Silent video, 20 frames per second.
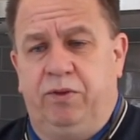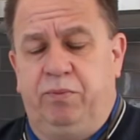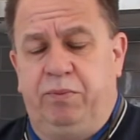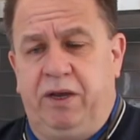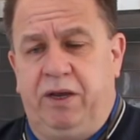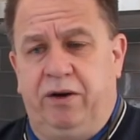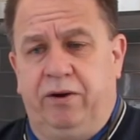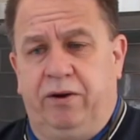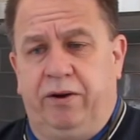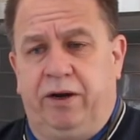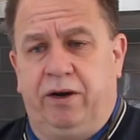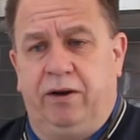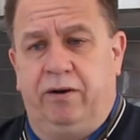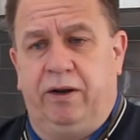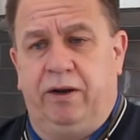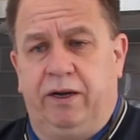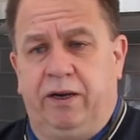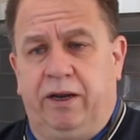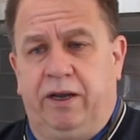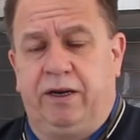Peter here
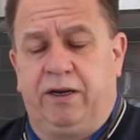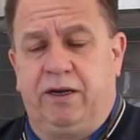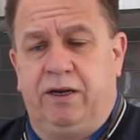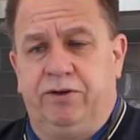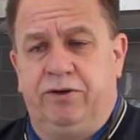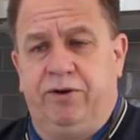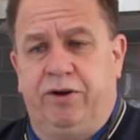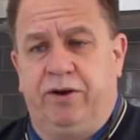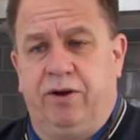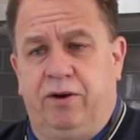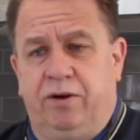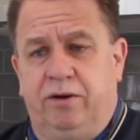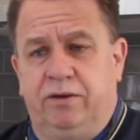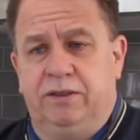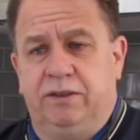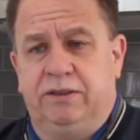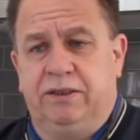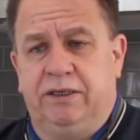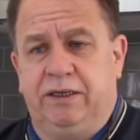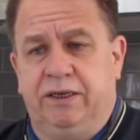at Country
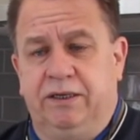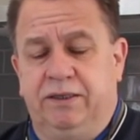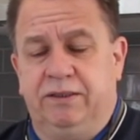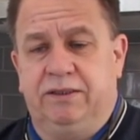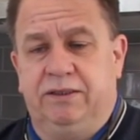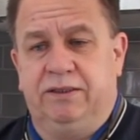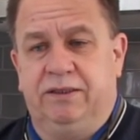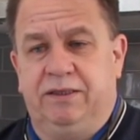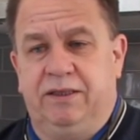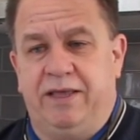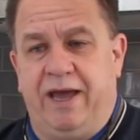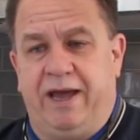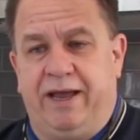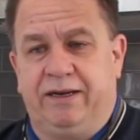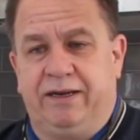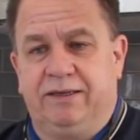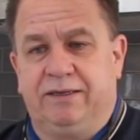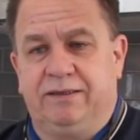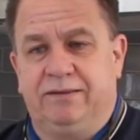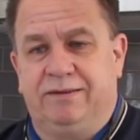Gardens is
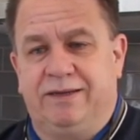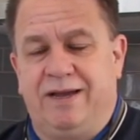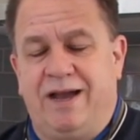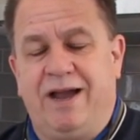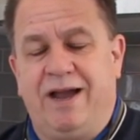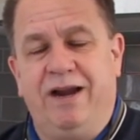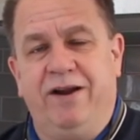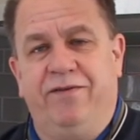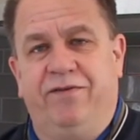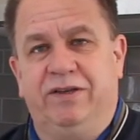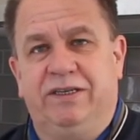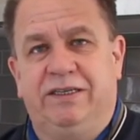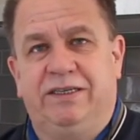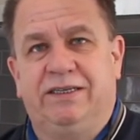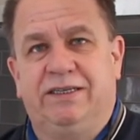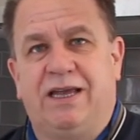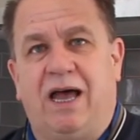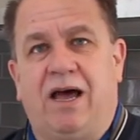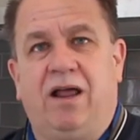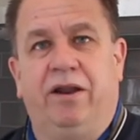that kind of a
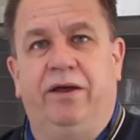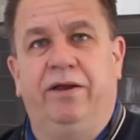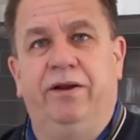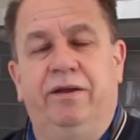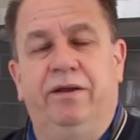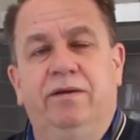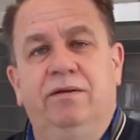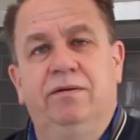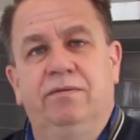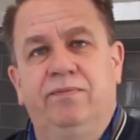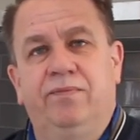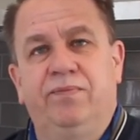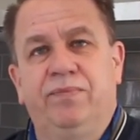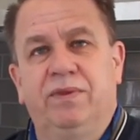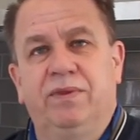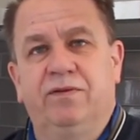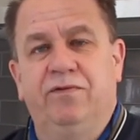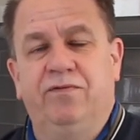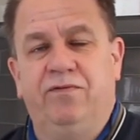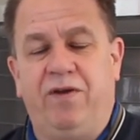solid
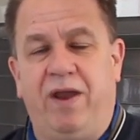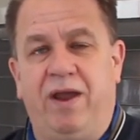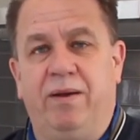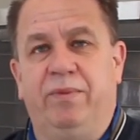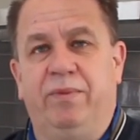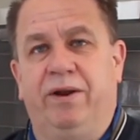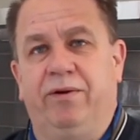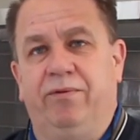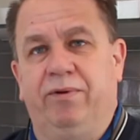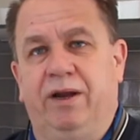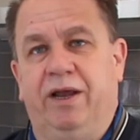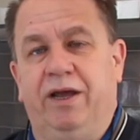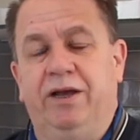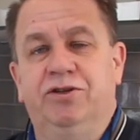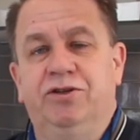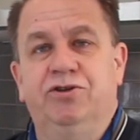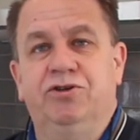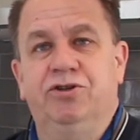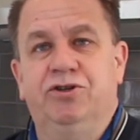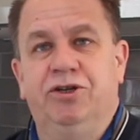family
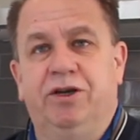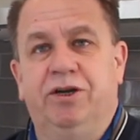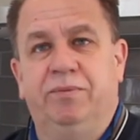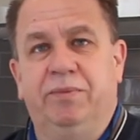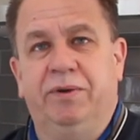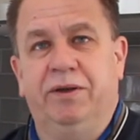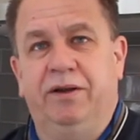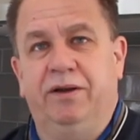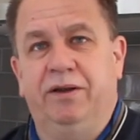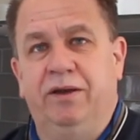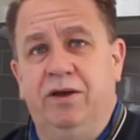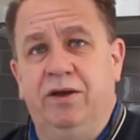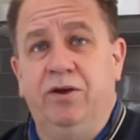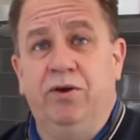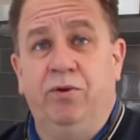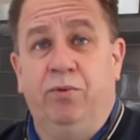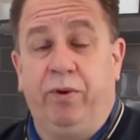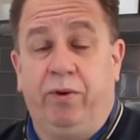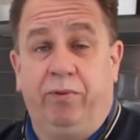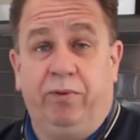relationship, and
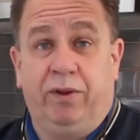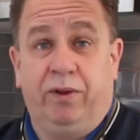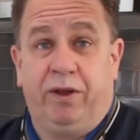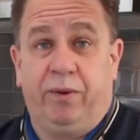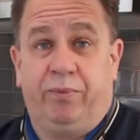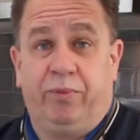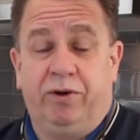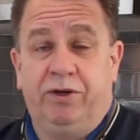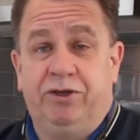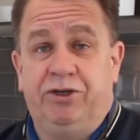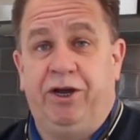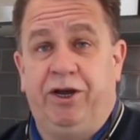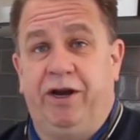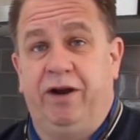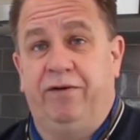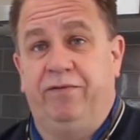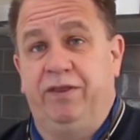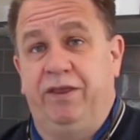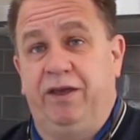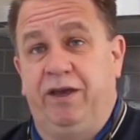we really appreciate
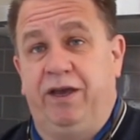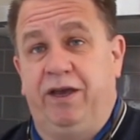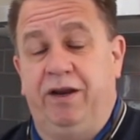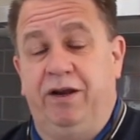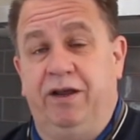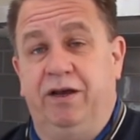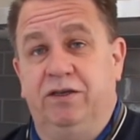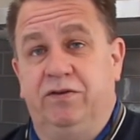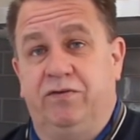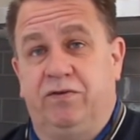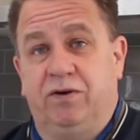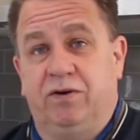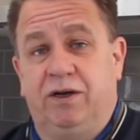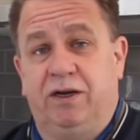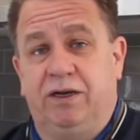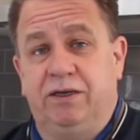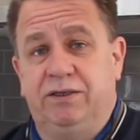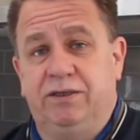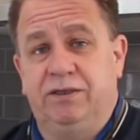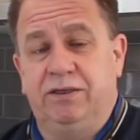everything he does for
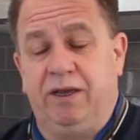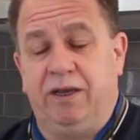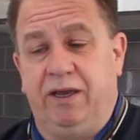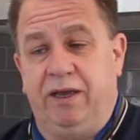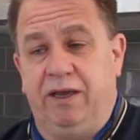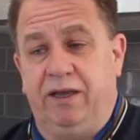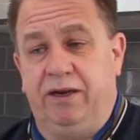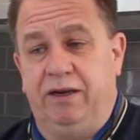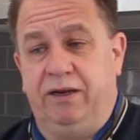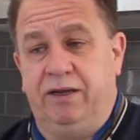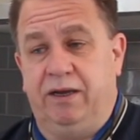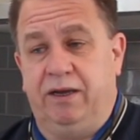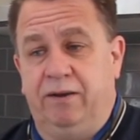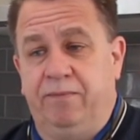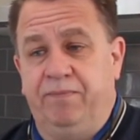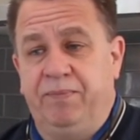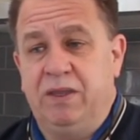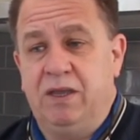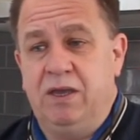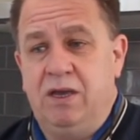us, and
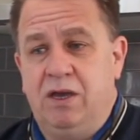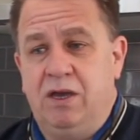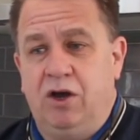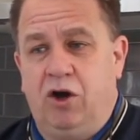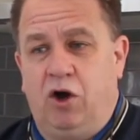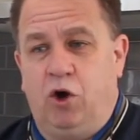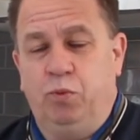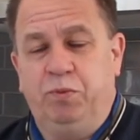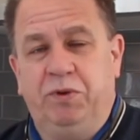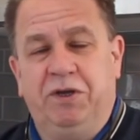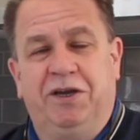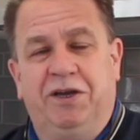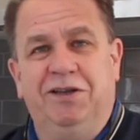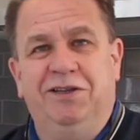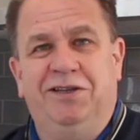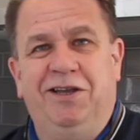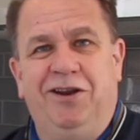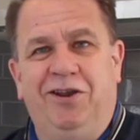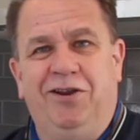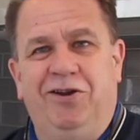hope to
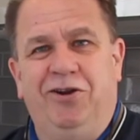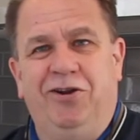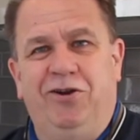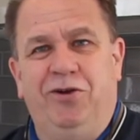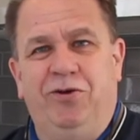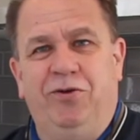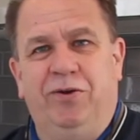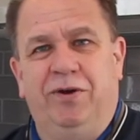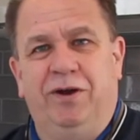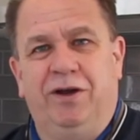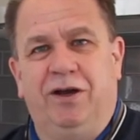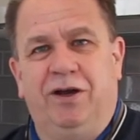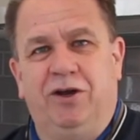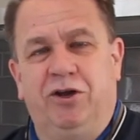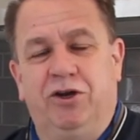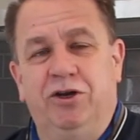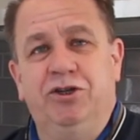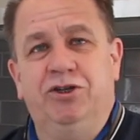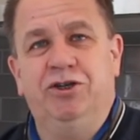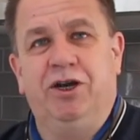continue to do a
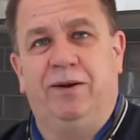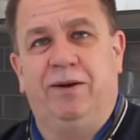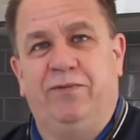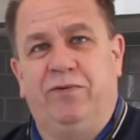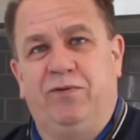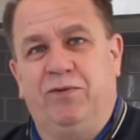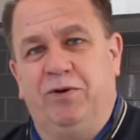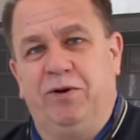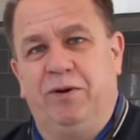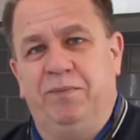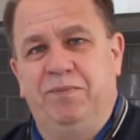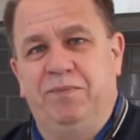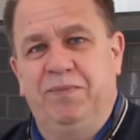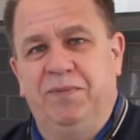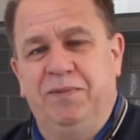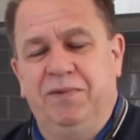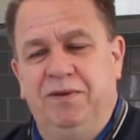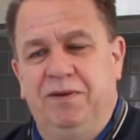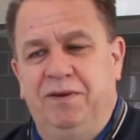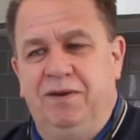good job for him
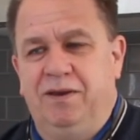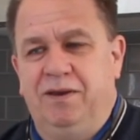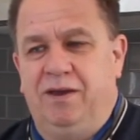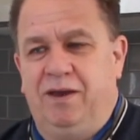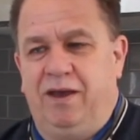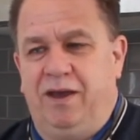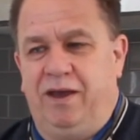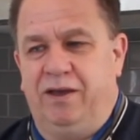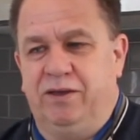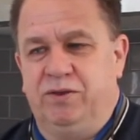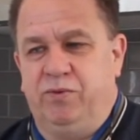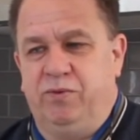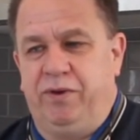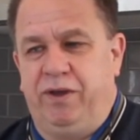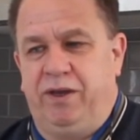as